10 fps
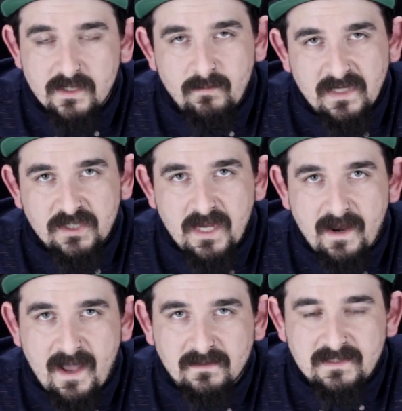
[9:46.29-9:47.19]
big
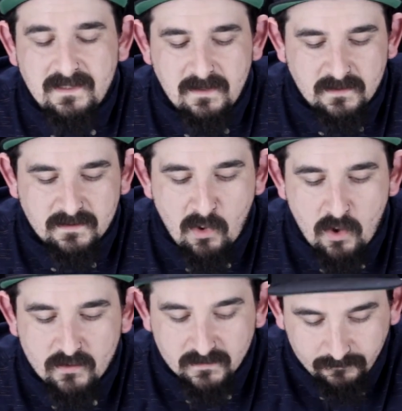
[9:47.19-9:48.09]
shout out to Derek
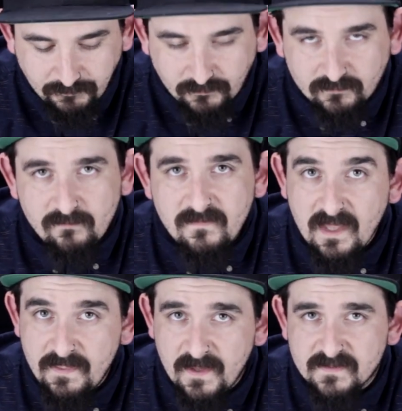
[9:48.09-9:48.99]
Smalls.
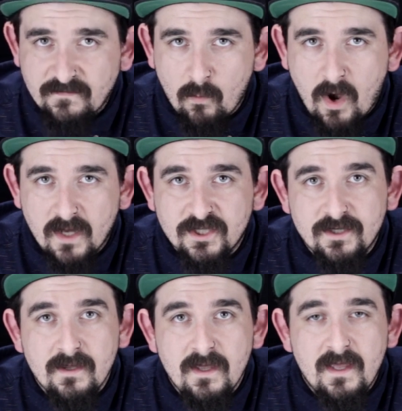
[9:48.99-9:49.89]
Thanks for
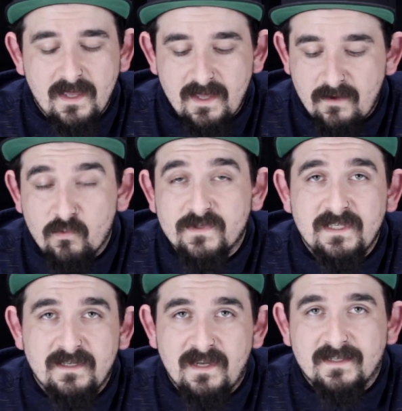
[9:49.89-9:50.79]
watching, and we'll
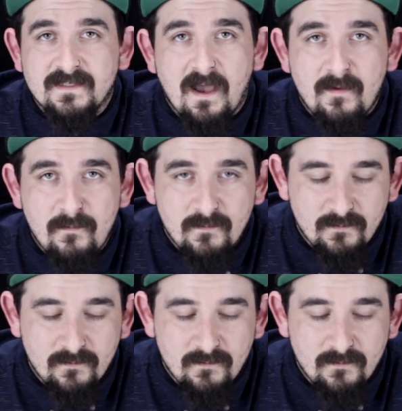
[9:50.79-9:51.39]
see you next time.